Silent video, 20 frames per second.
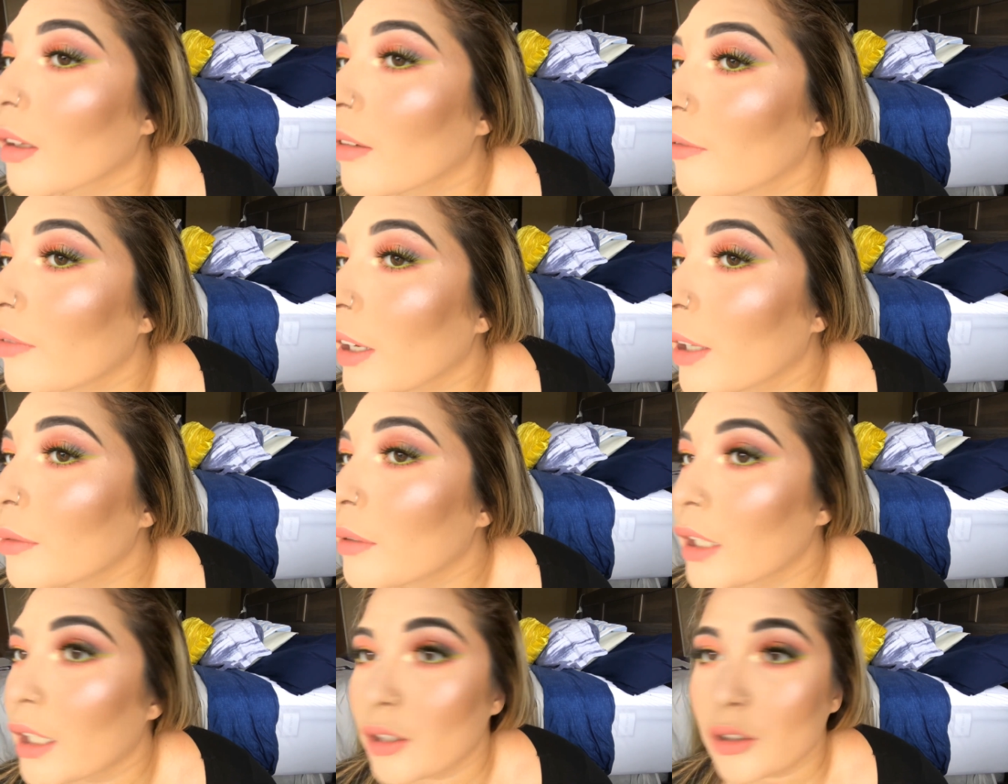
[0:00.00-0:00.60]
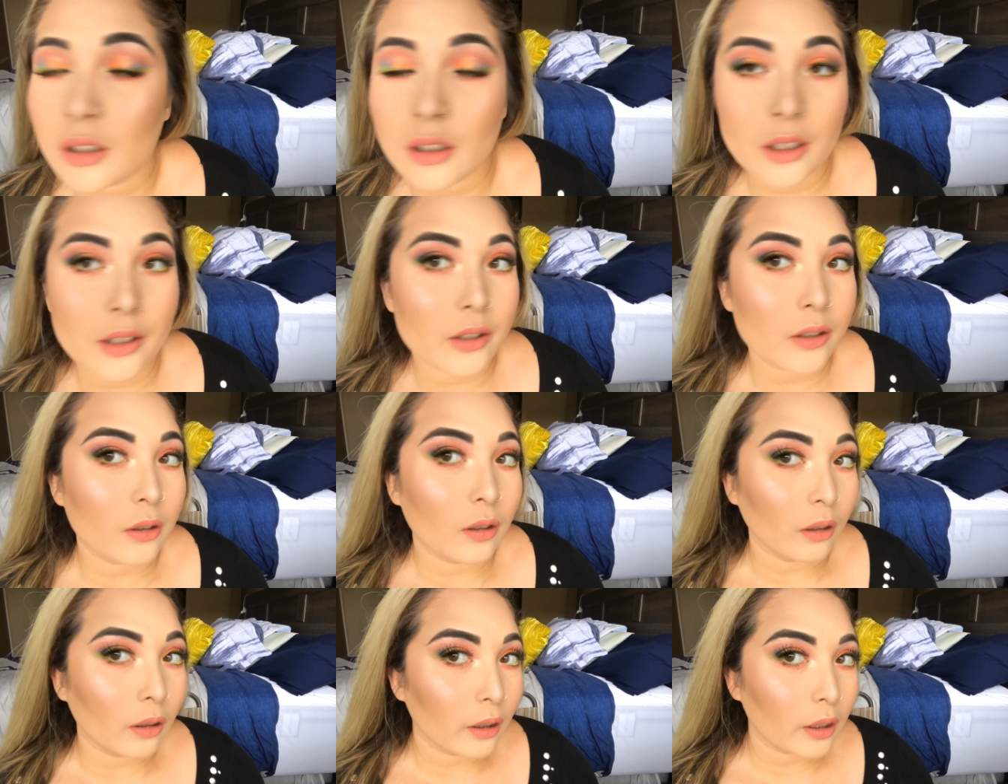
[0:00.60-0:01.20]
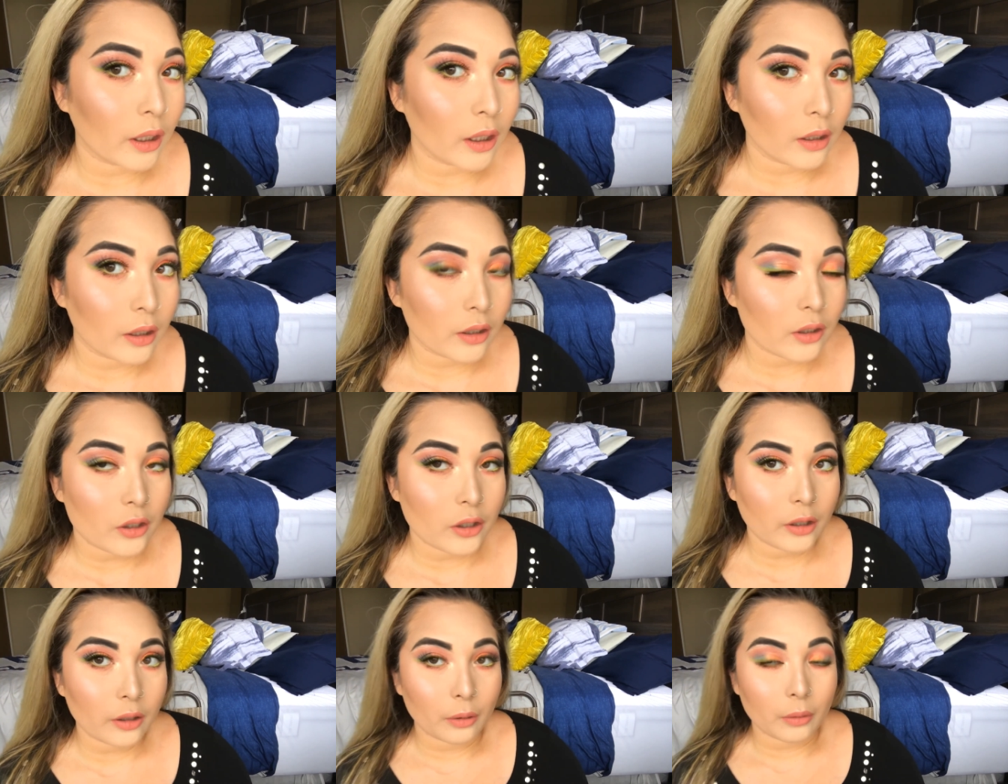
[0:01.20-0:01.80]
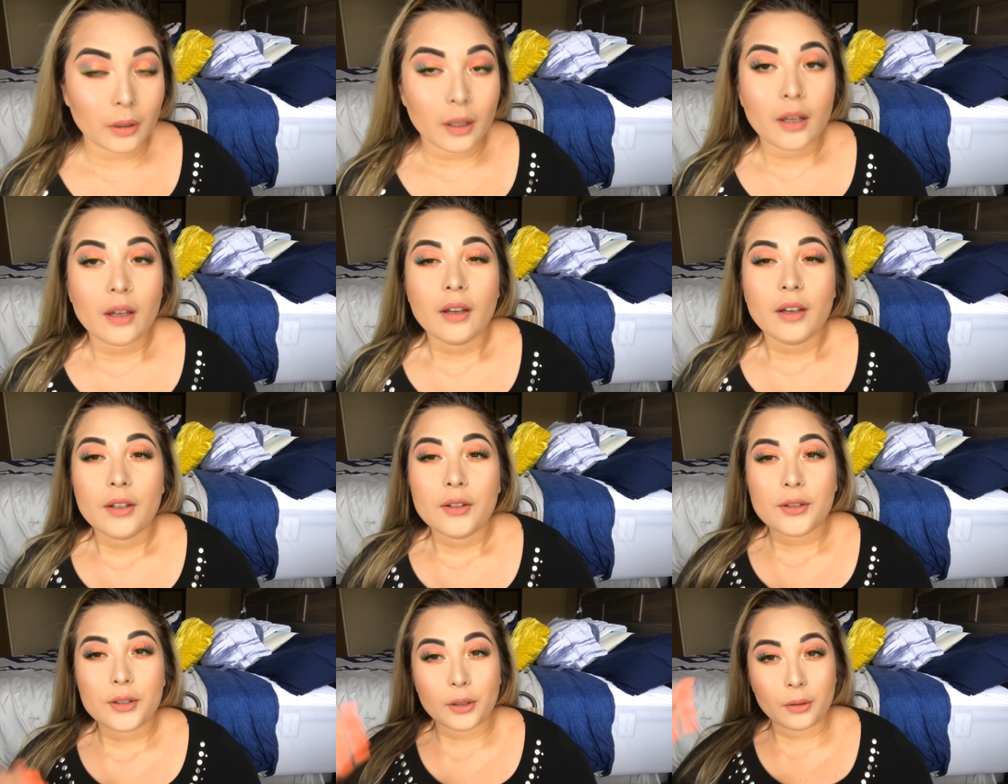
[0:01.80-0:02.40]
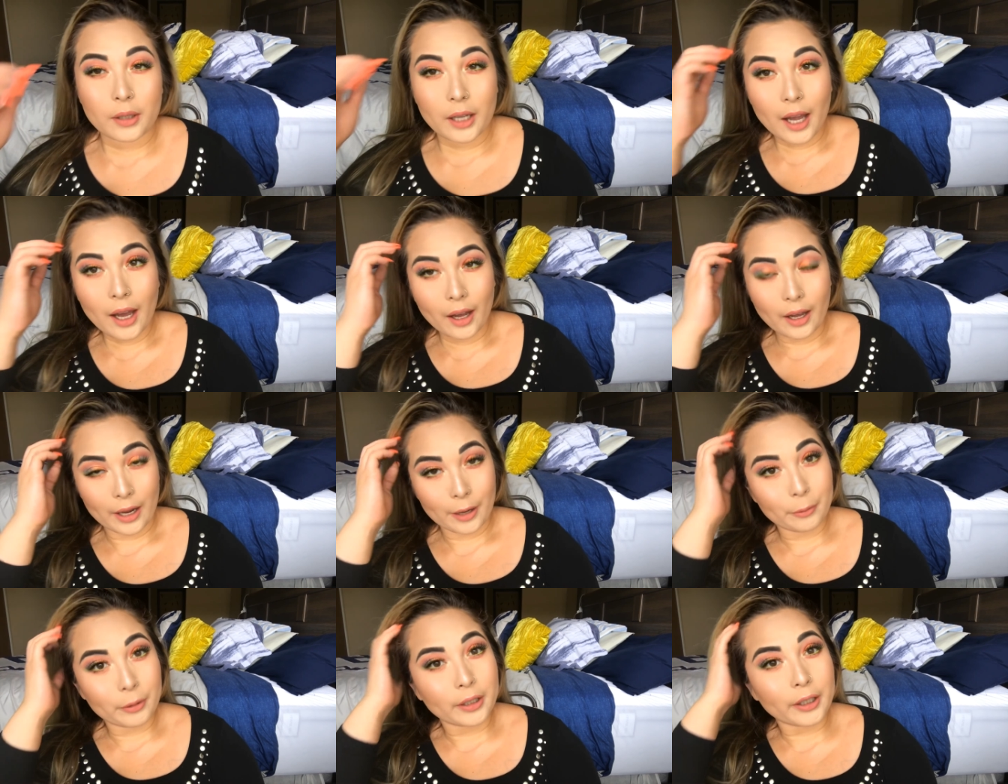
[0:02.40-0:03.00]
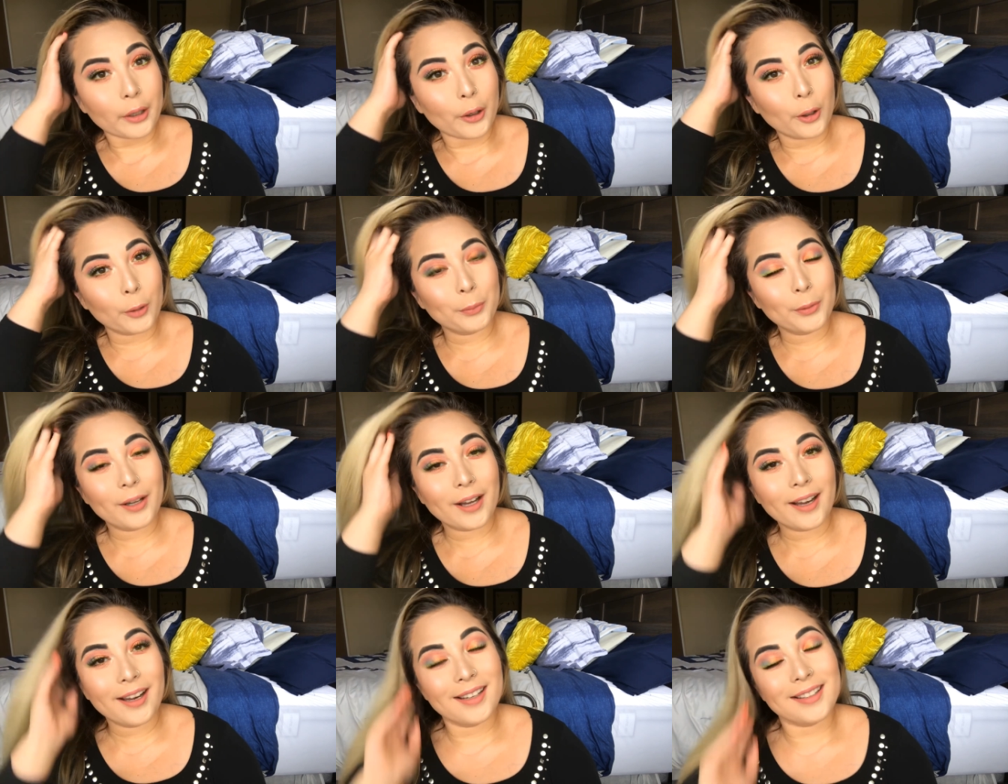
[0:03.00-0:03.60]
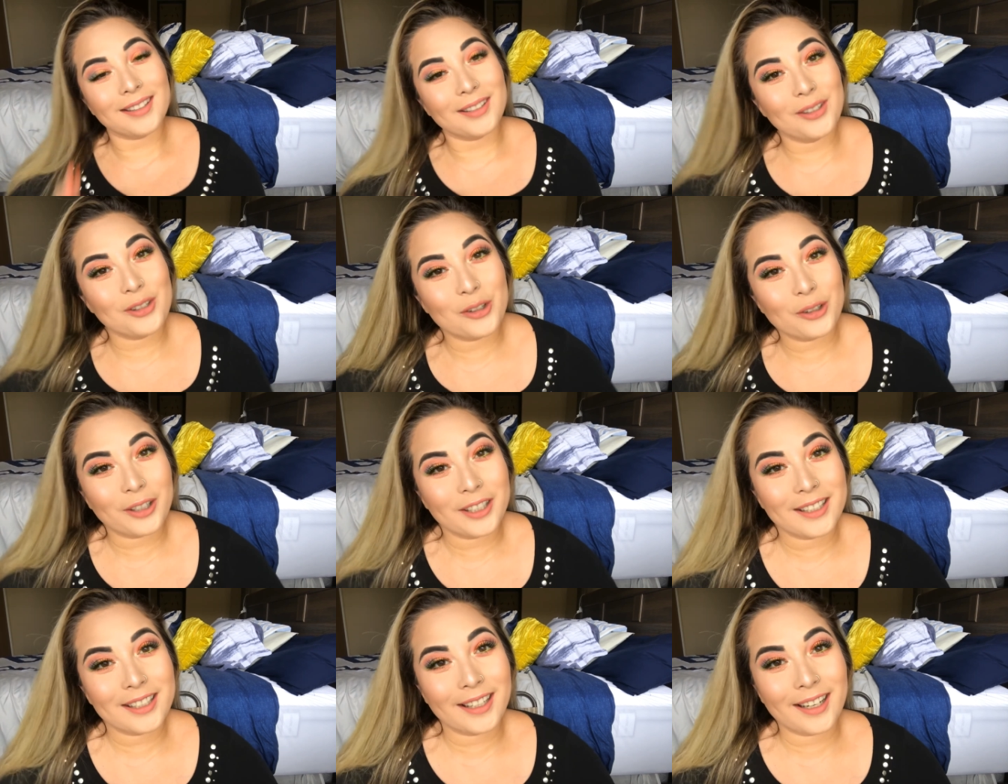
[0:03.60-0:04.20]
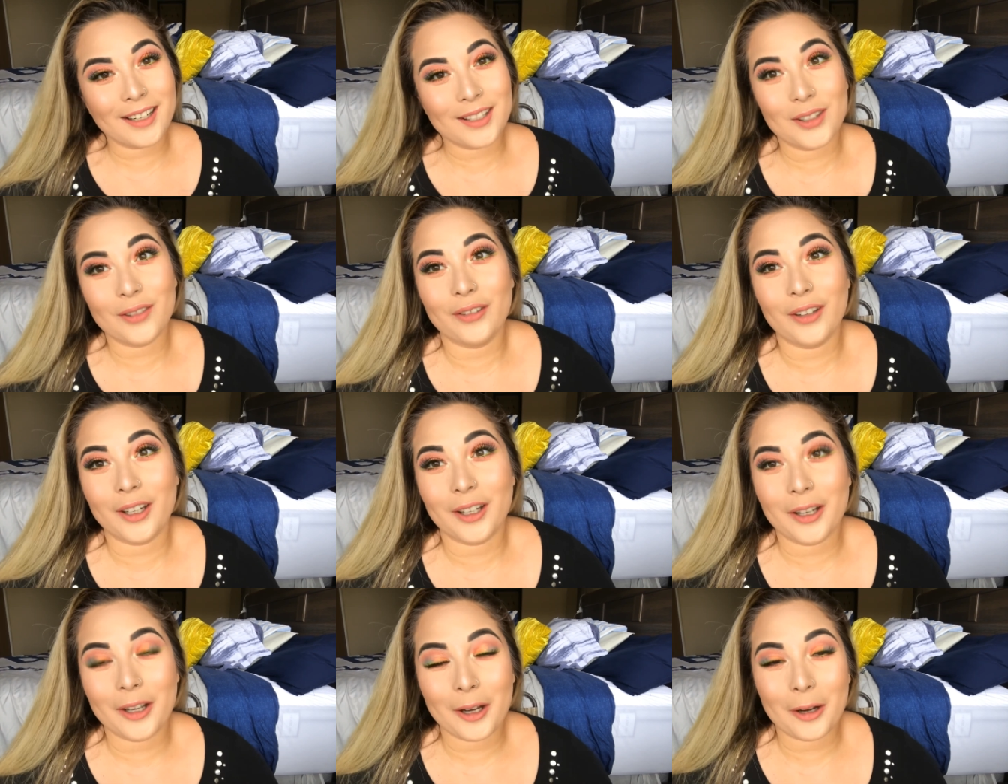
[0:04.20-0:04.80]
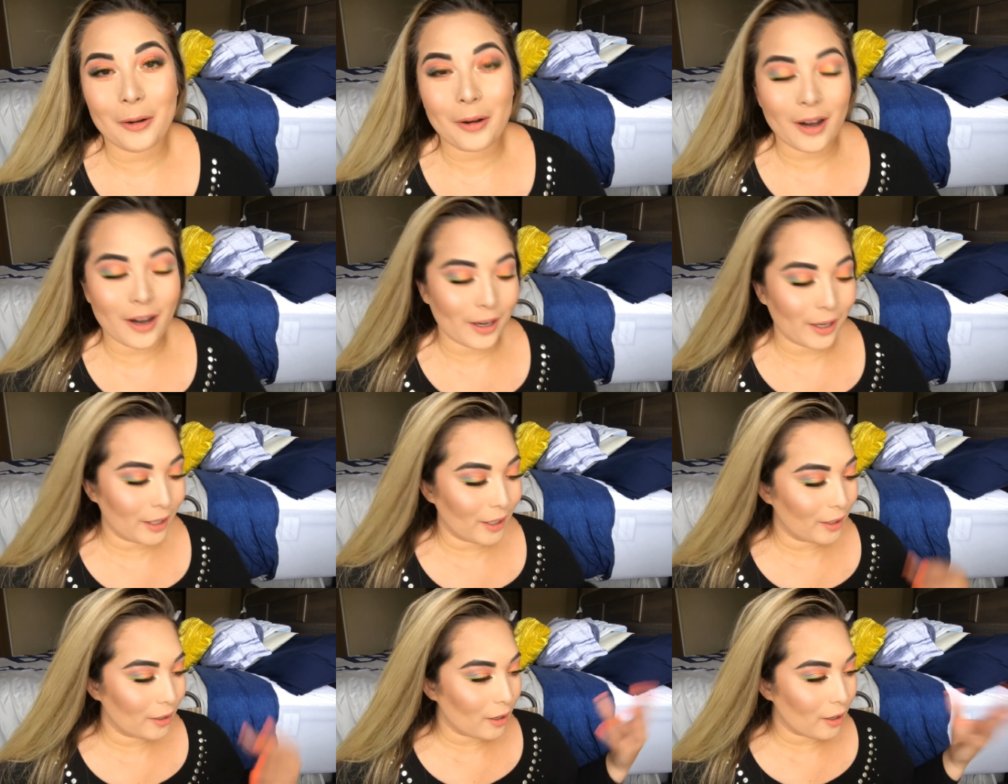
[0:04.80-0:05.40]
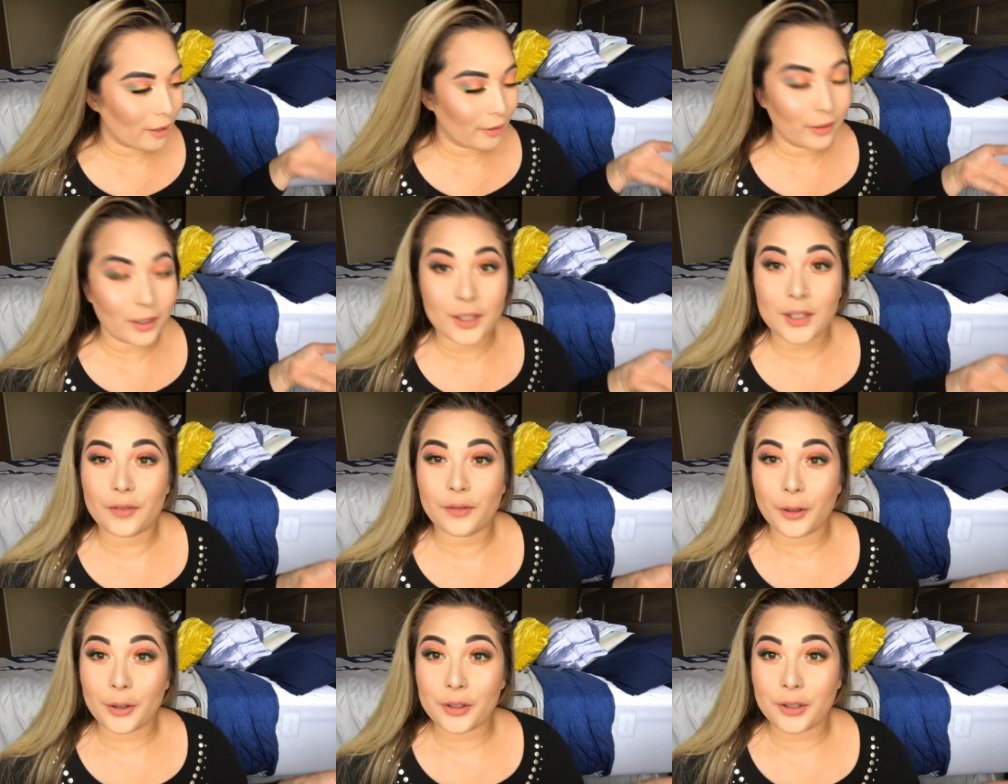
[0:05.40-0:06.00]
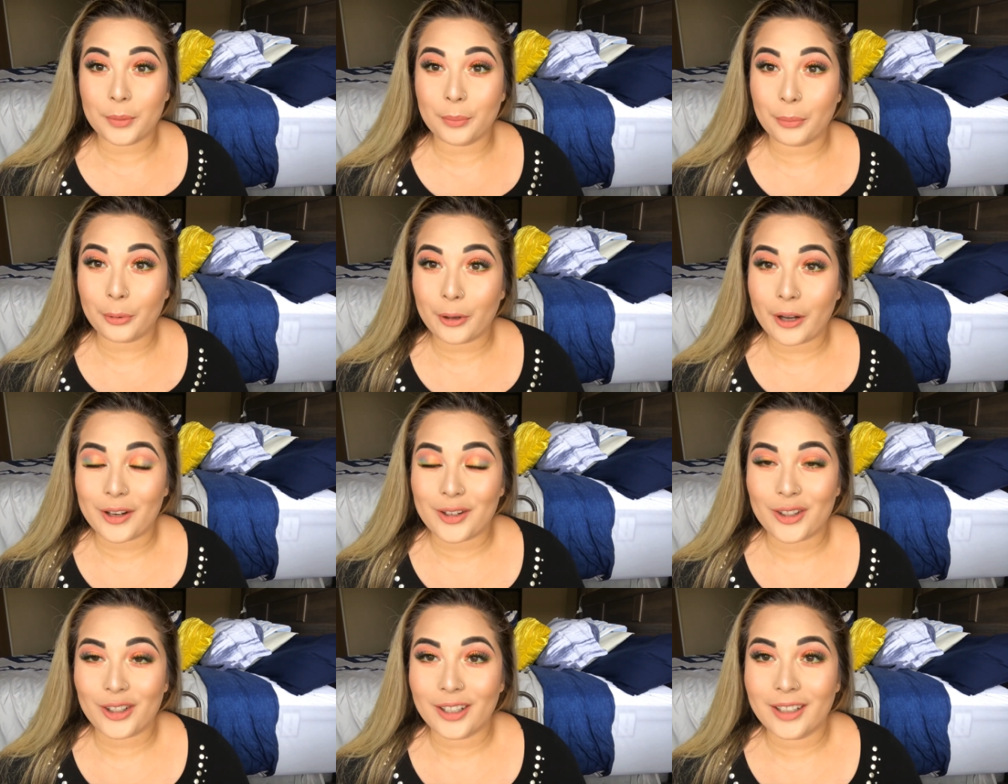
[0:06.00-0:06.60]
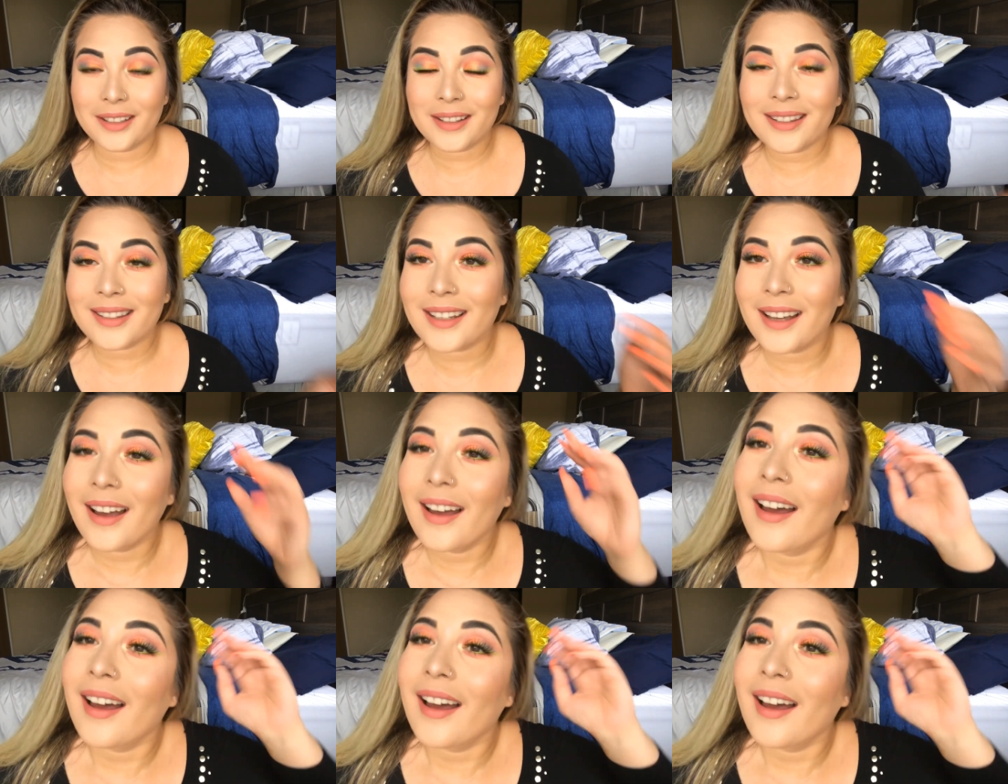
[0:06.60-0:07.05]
Foundation is still looking good too. So yeah, I really hope you guys enjoyed today's video on all these first impressions.